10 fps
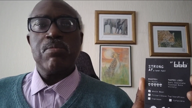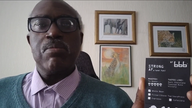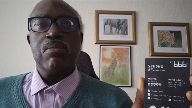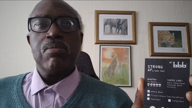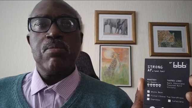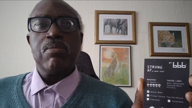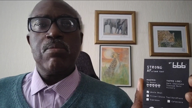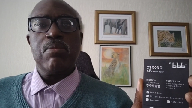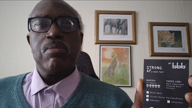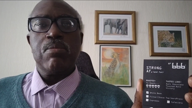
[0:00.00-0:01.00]

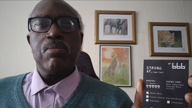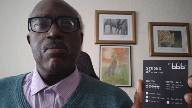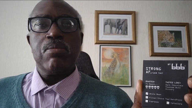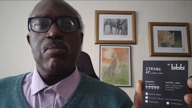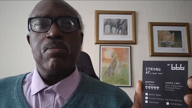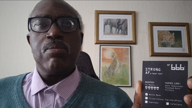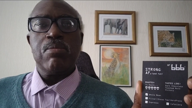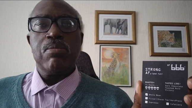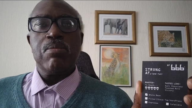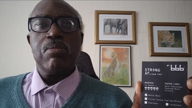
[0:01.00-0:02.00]

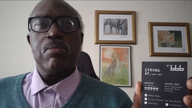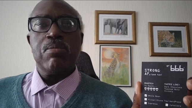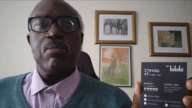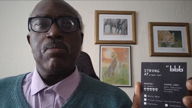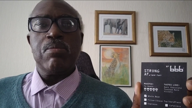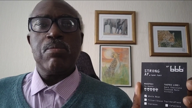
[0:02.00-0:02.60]
Nobody speaks.